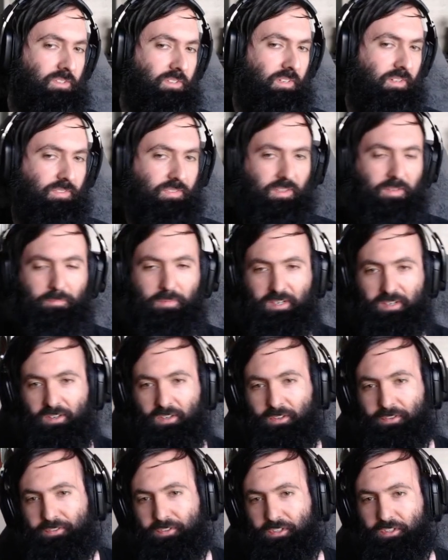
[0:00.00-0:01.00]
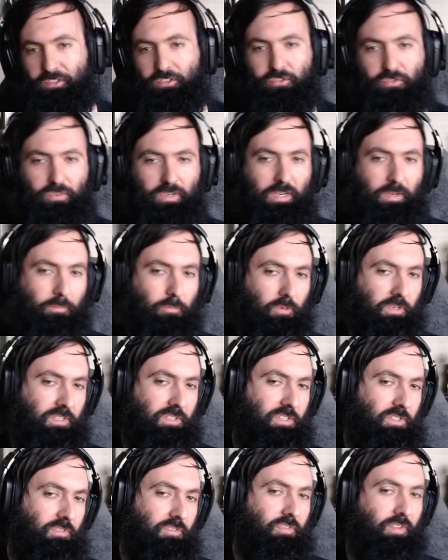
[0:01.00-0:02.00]
and I think my health just dropped way
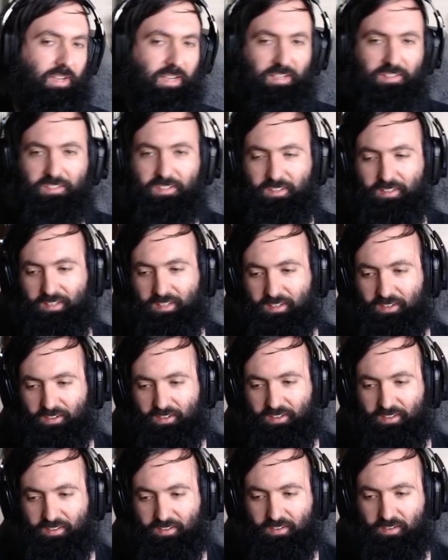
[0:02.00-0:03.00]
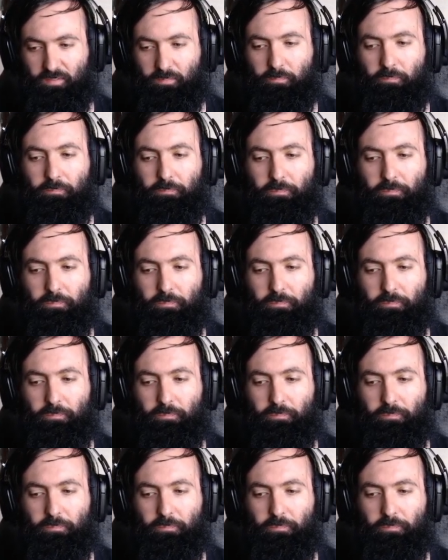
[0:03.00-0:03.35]
too fast in that area there.